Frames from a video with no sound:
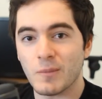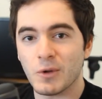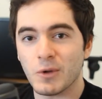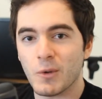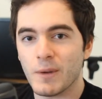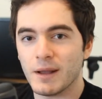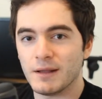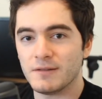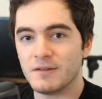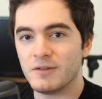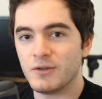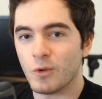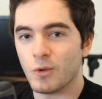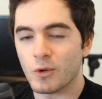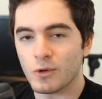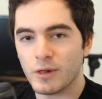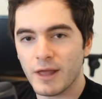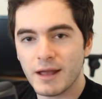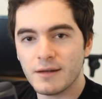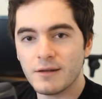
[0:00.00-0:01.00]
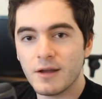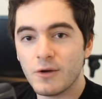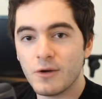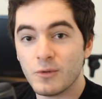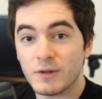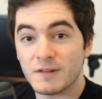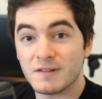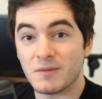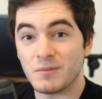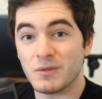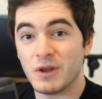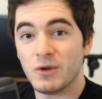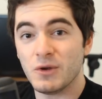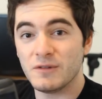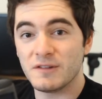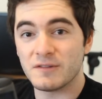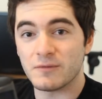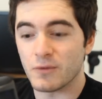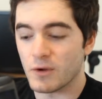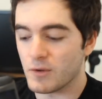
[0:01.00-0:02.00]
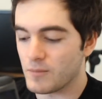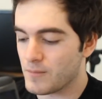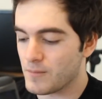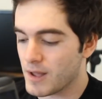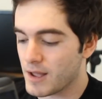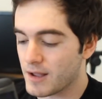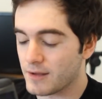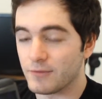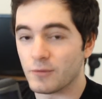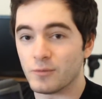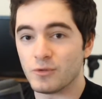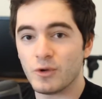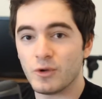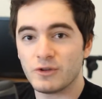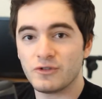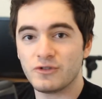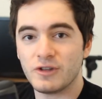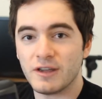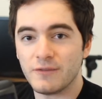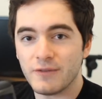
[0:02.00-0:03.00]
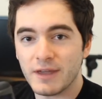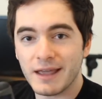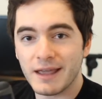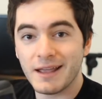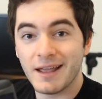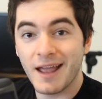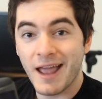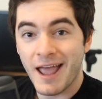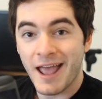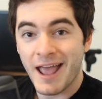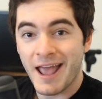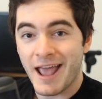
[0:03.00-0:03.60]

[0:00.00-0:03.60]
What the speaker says: I'm going to Orlando with some dudes from Twitch TV,